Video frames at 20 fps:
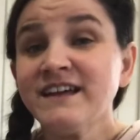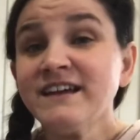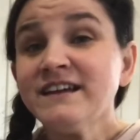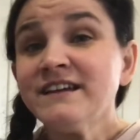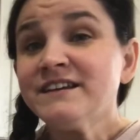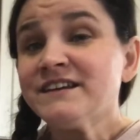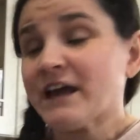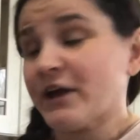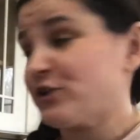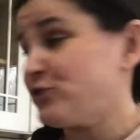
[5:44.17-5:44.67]

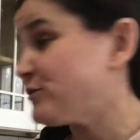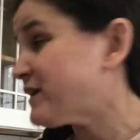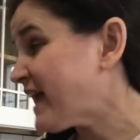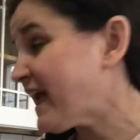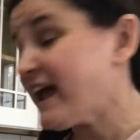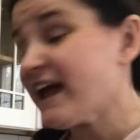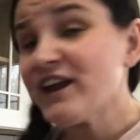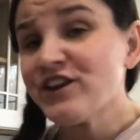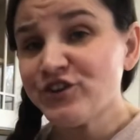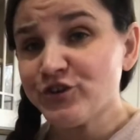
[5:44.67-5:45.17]
Now you
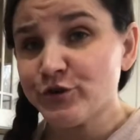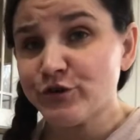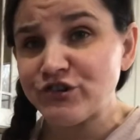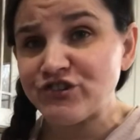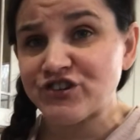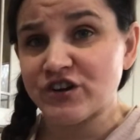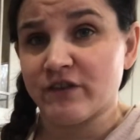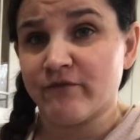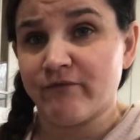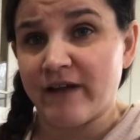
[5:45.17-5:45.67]
can use
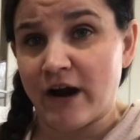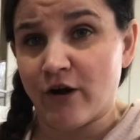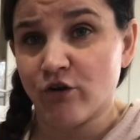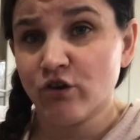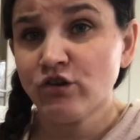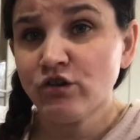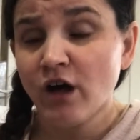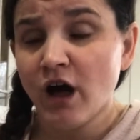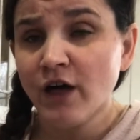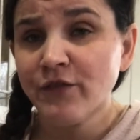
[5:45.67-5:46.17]
your
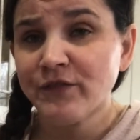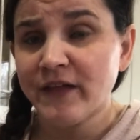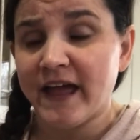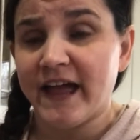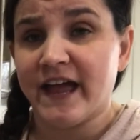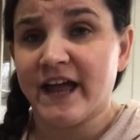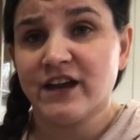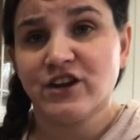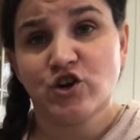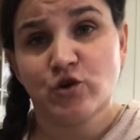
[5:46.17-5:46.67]
EnviroCloth
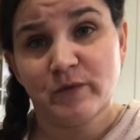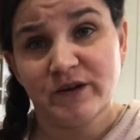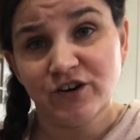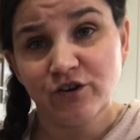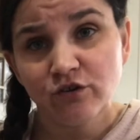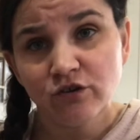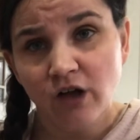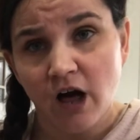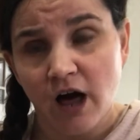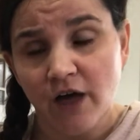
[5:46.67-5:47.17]
and your window
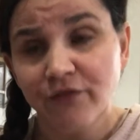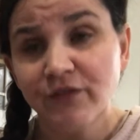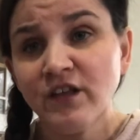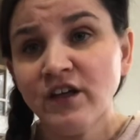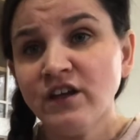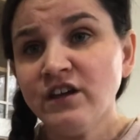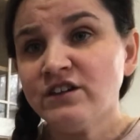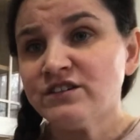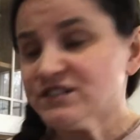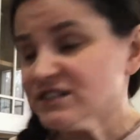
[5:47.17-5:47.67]
cloth
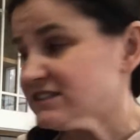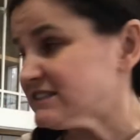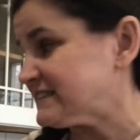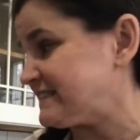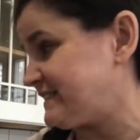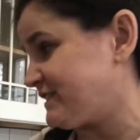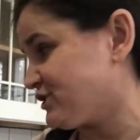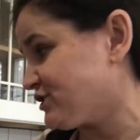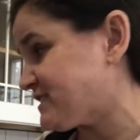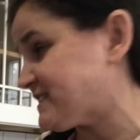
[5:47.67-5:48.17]
to
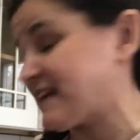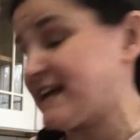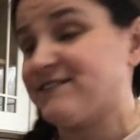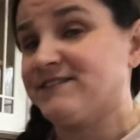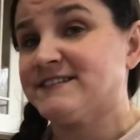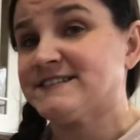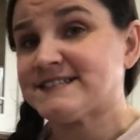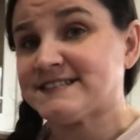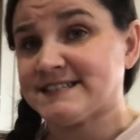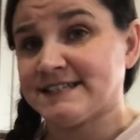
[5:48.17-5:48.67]
clean your
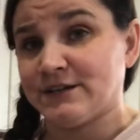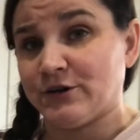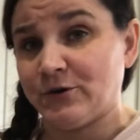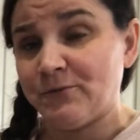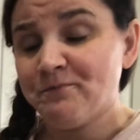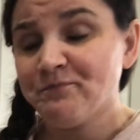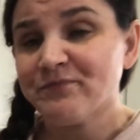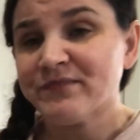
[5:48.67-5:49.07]
stainless steel.